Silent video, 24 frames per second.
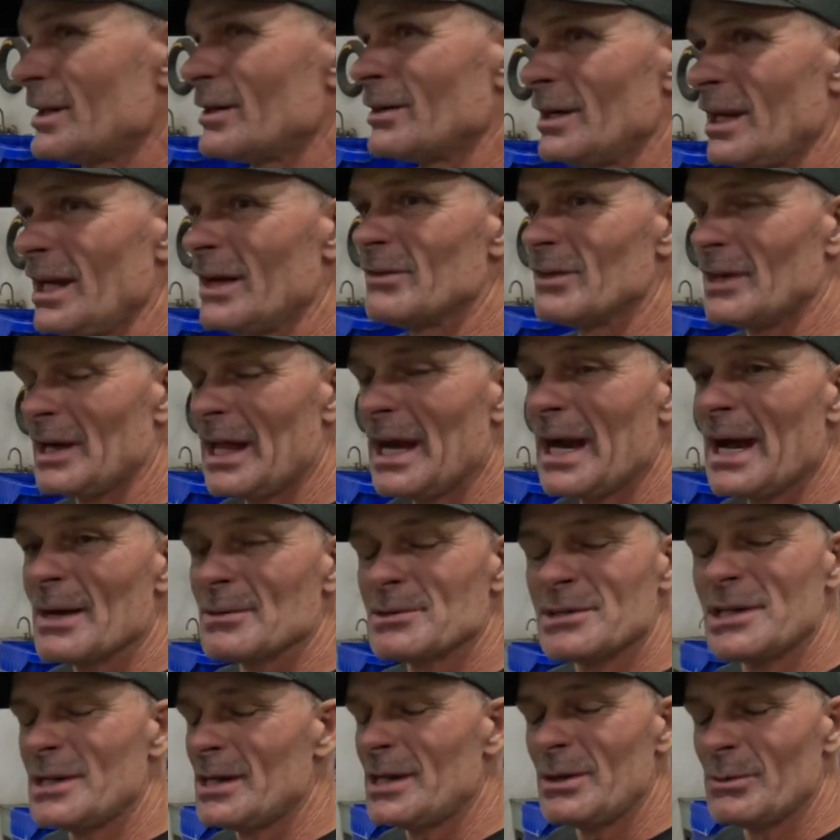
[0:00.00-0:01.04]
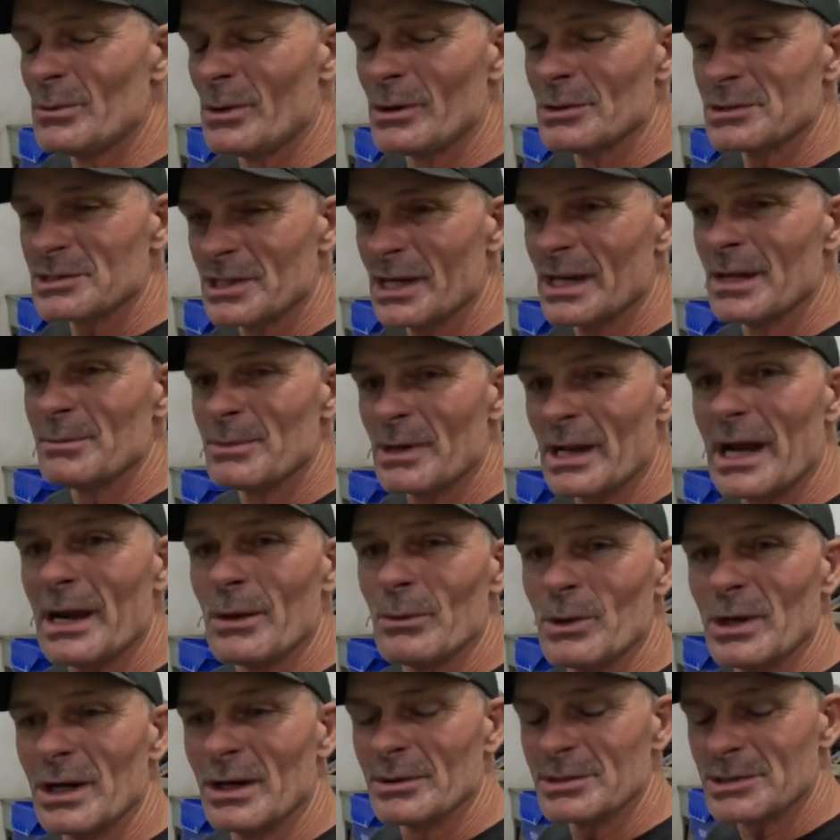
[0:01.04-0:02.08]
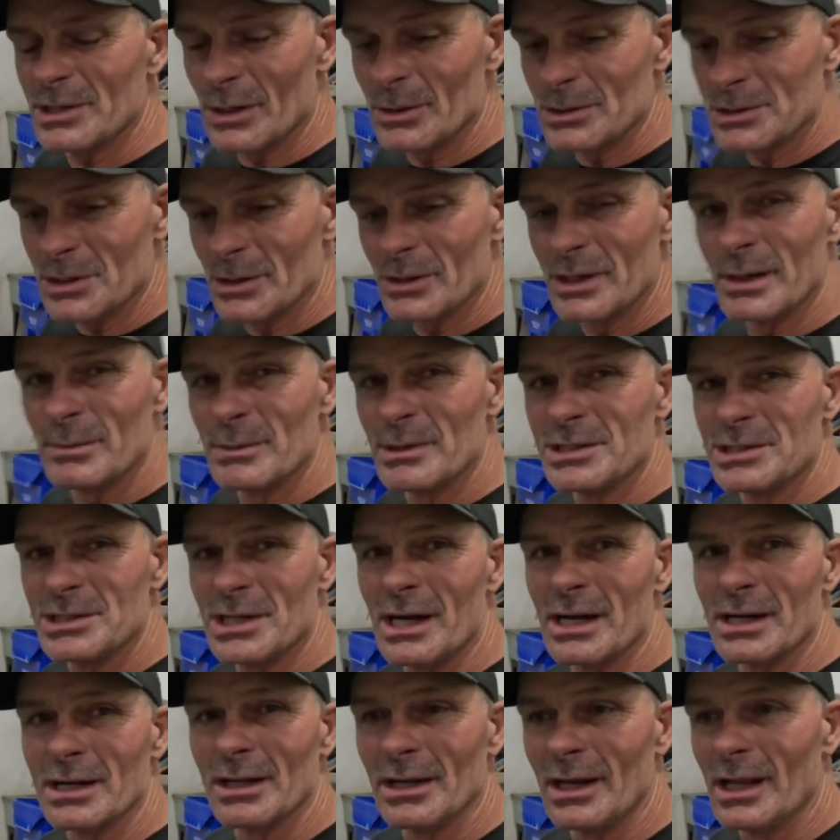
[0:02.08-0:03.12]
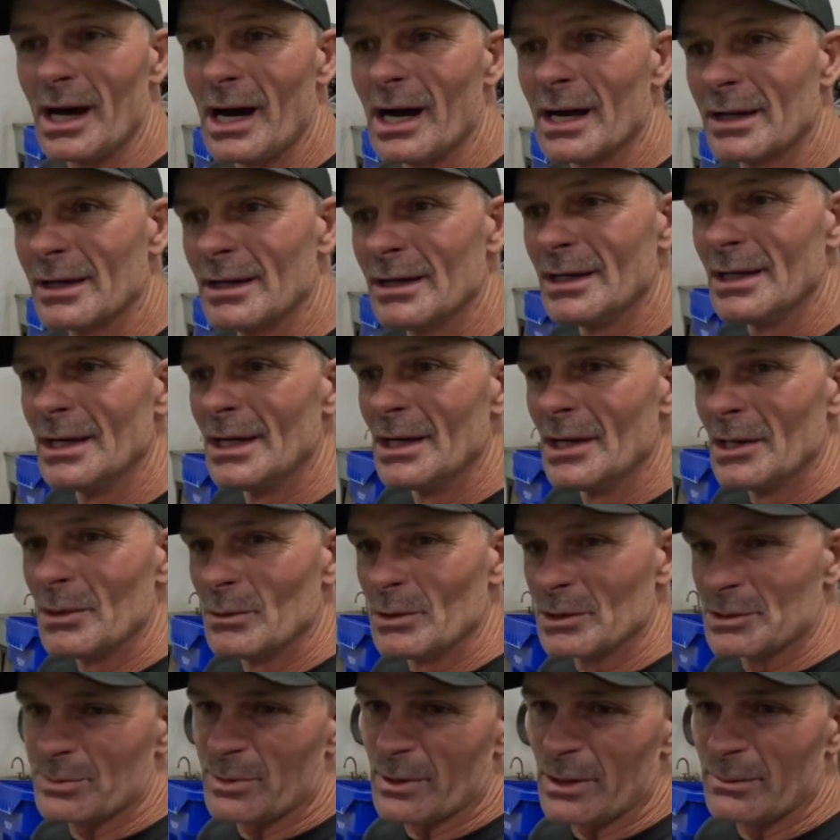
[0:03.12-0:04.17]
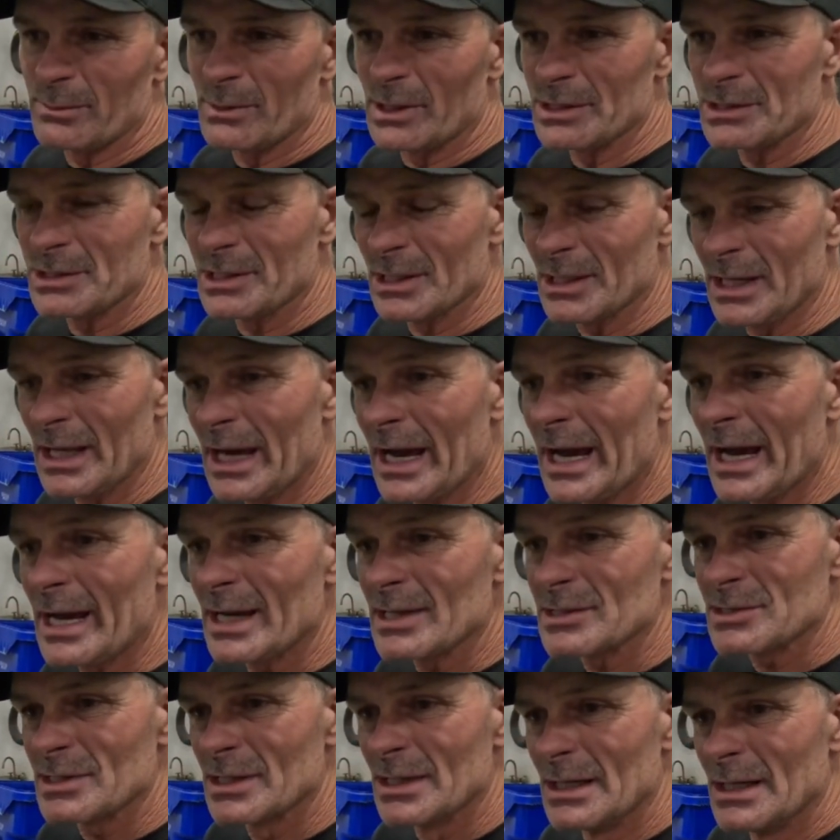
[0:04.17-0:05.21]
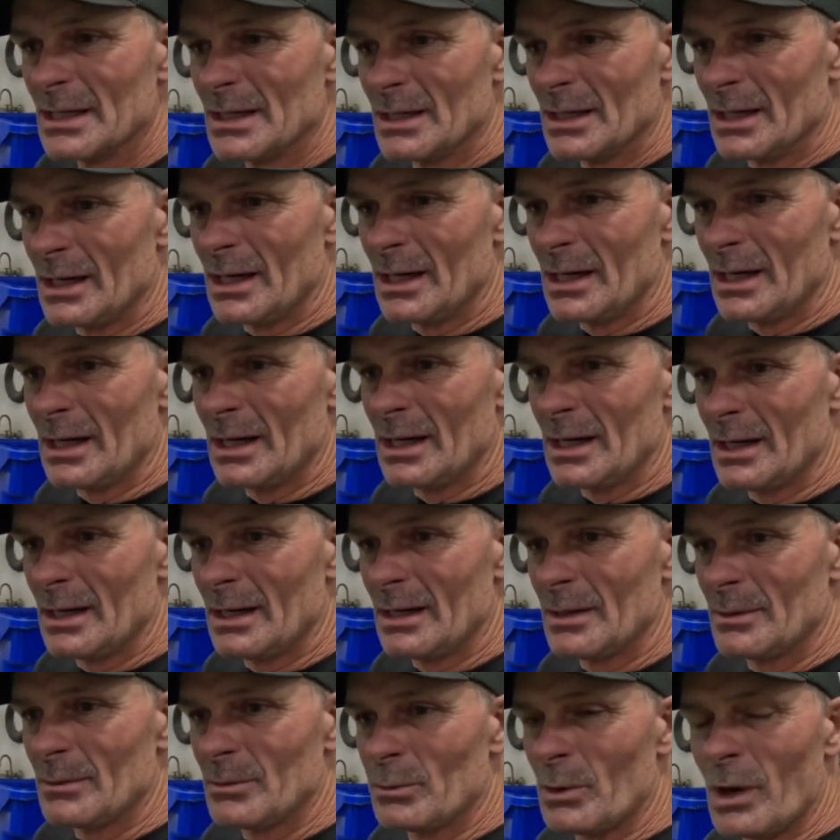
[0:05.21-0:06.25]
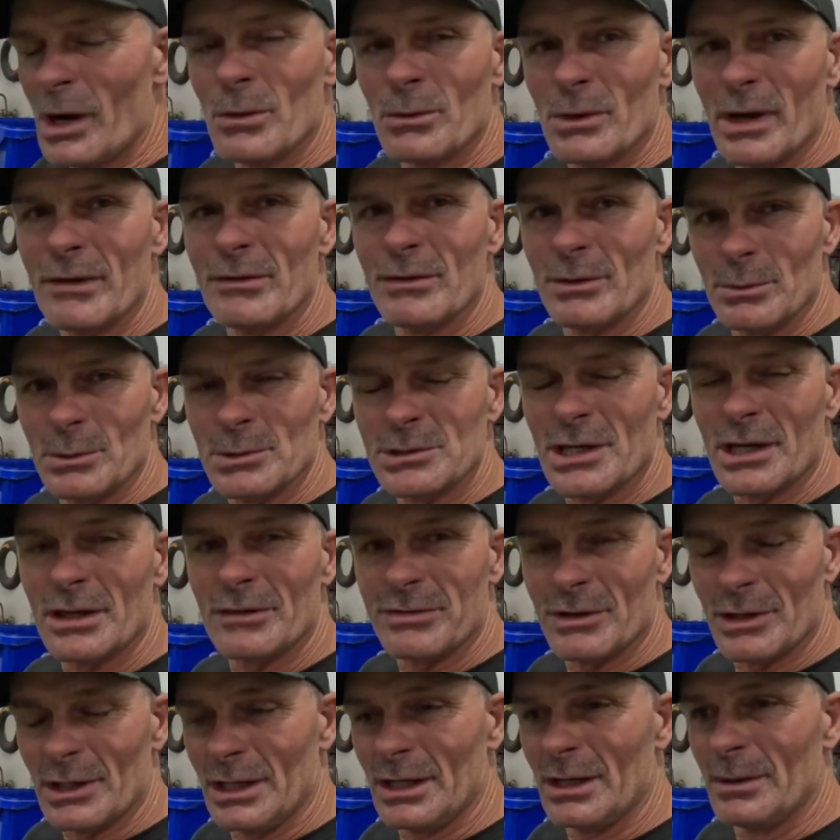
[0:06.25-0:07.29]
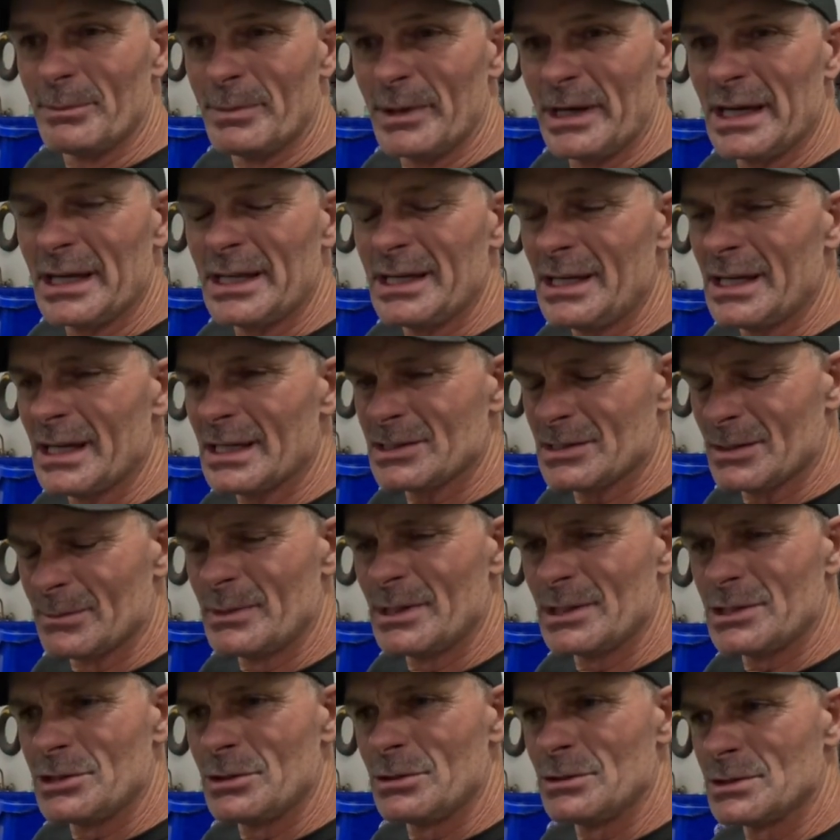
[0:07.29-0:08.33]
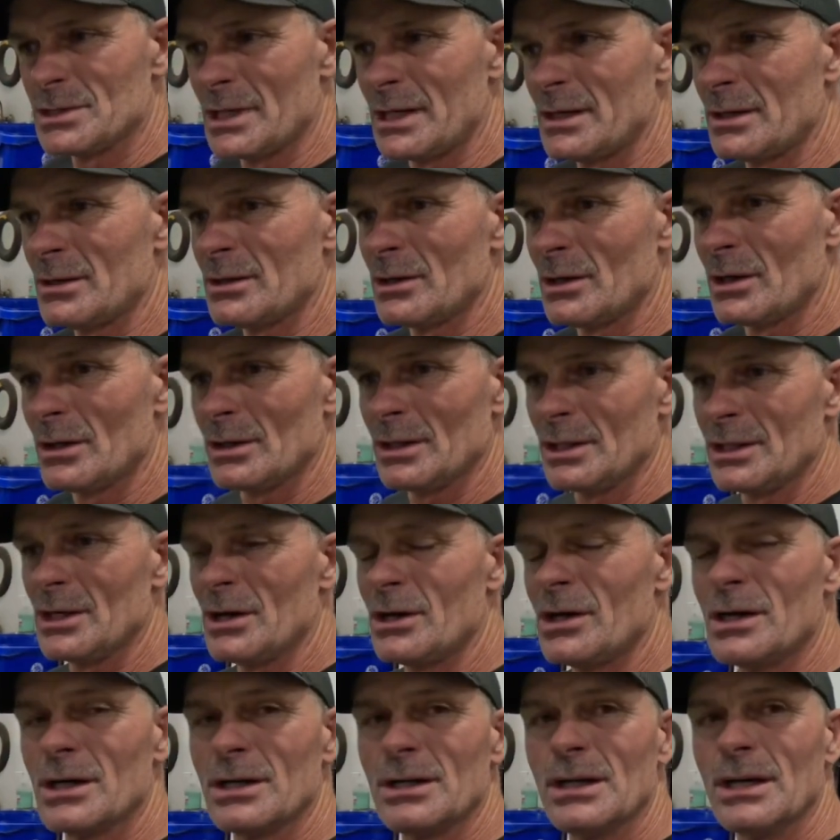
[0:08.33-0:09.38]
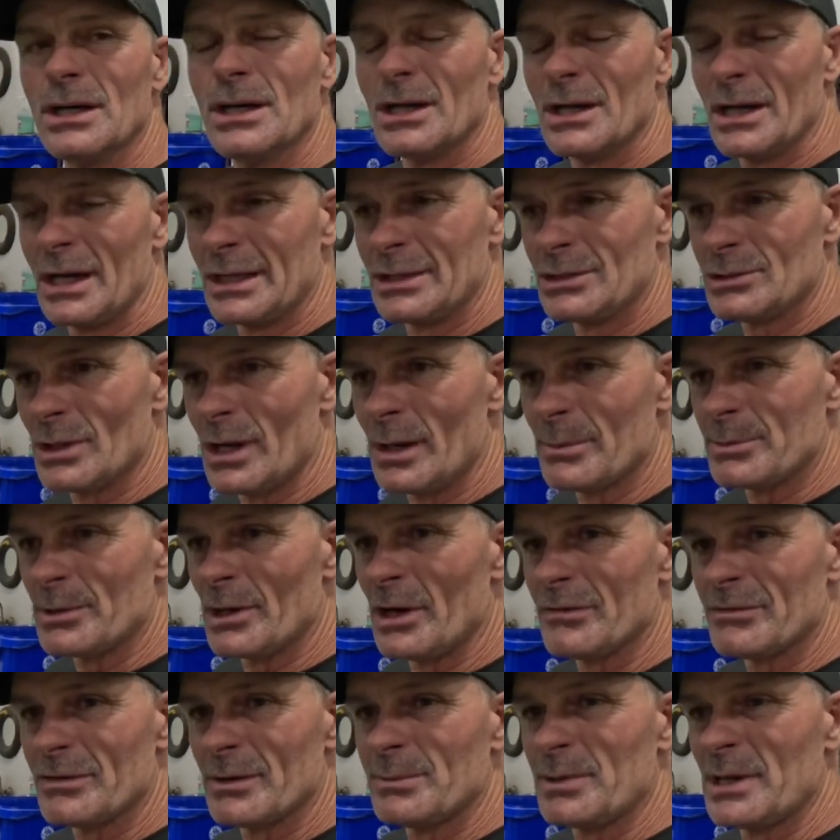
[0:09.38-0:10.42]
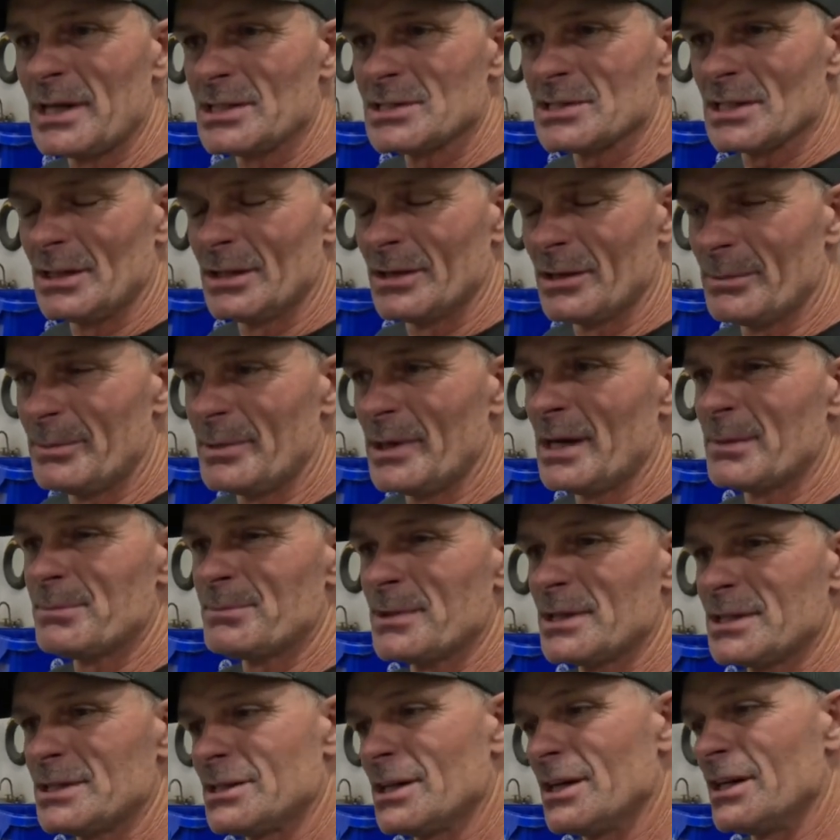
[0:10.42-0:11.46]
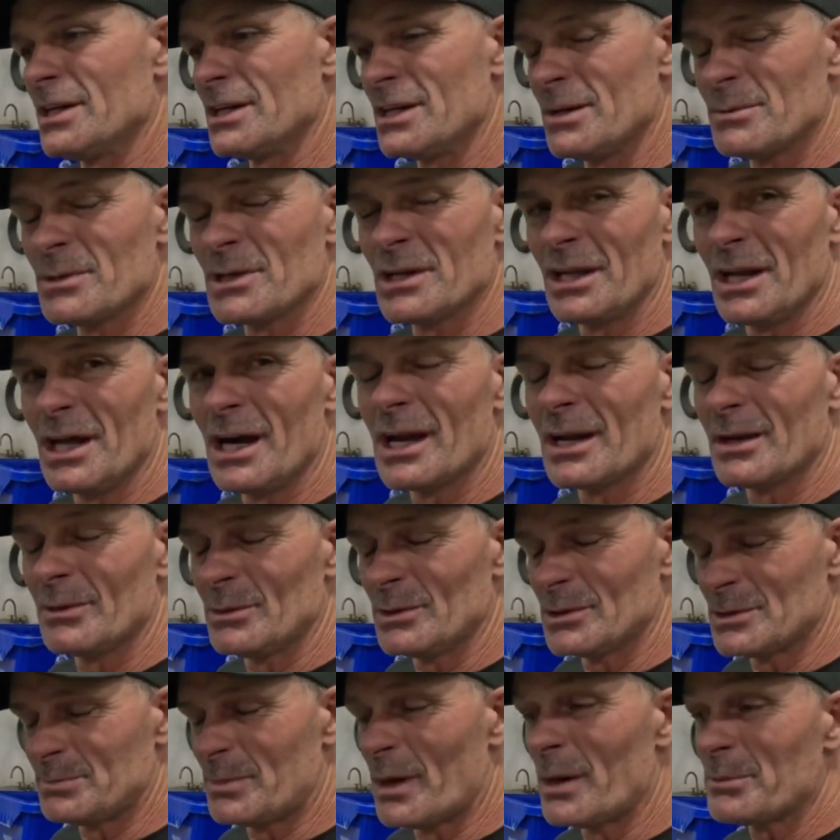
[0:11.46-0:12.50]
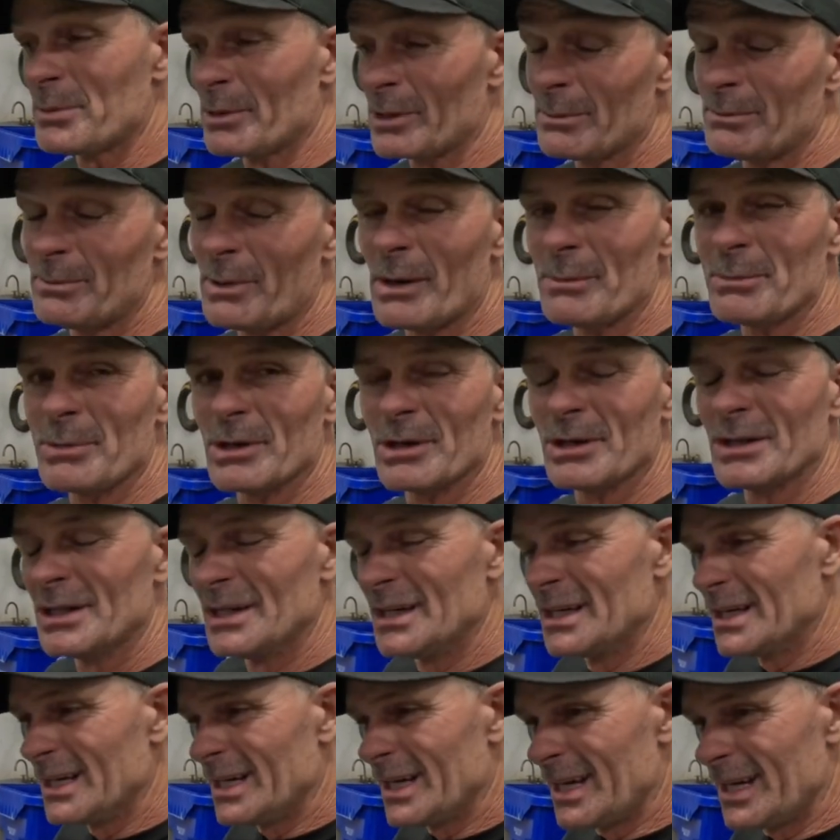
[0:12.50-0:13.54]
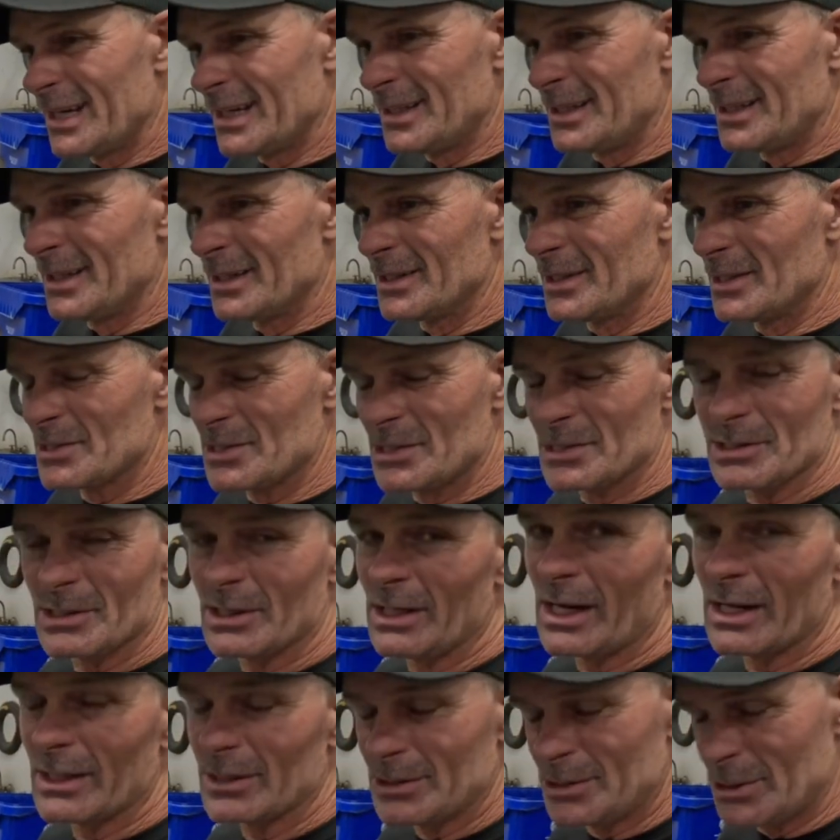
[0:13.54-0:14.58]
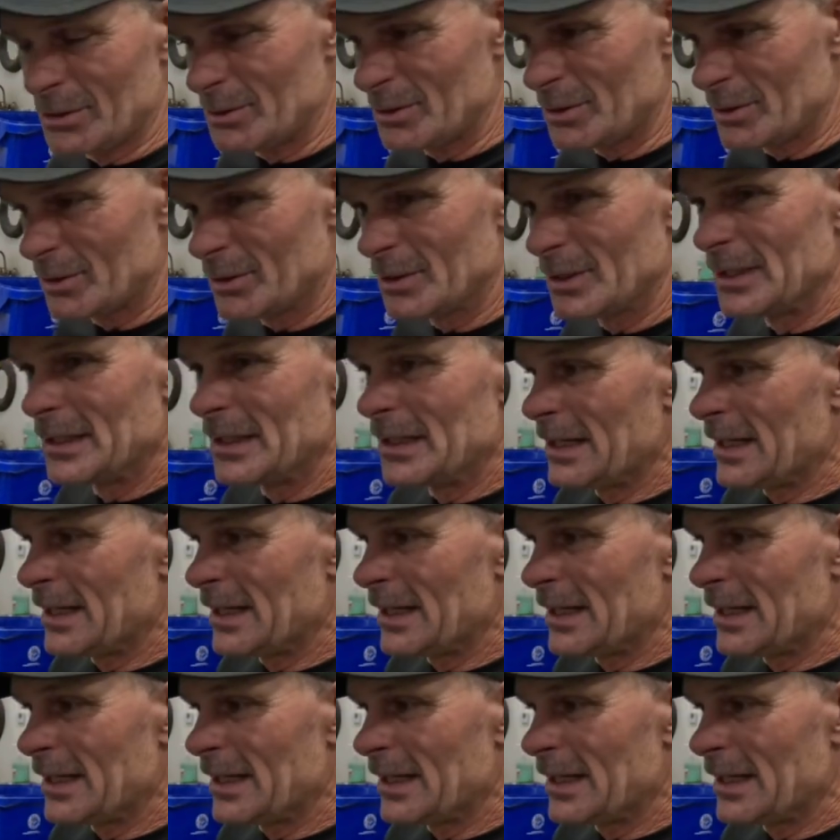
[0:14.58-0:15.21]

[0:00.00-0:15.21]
10 or 11 laps. He won't say it, but I will. So him and John Galata was pretty much the class. While Raven was there for a little bit, he had some issues there early on and dropped off the pace a little bit, but him and Galata was bumper to bumper, and this is Galata Jr.